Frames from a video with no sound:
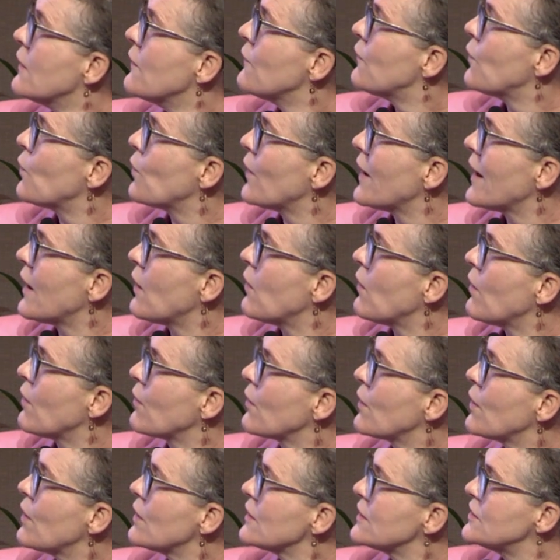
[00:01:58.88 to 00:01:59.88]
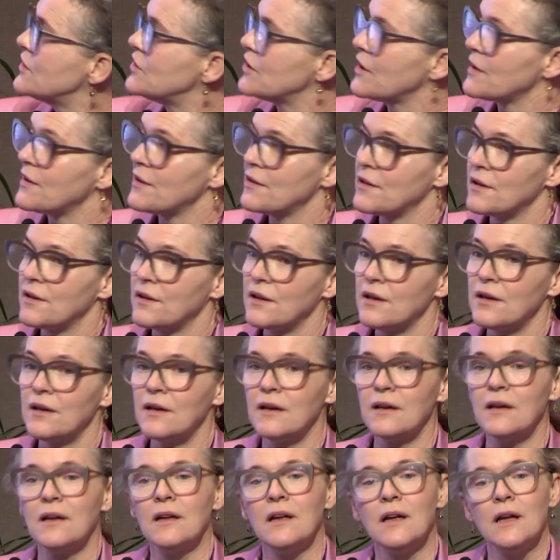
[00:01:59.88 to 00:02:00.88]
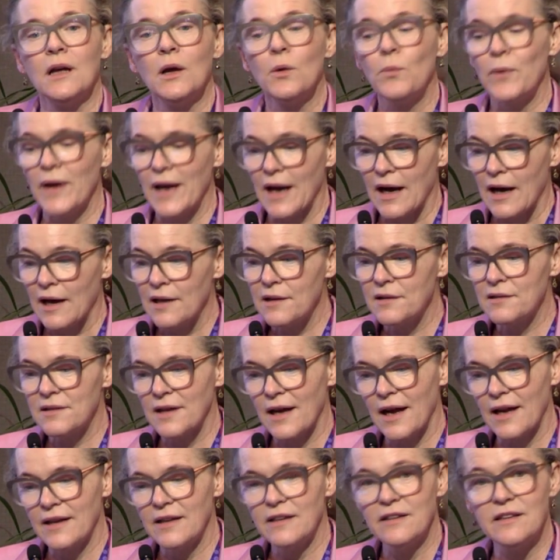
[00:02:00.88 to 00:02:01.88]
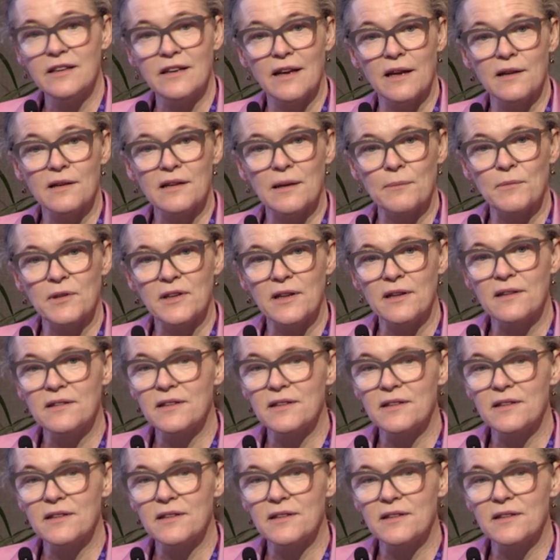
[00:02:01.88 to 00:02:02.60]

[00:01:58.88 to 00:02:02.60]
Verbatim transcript: for our oncologists. We are starting to get some of this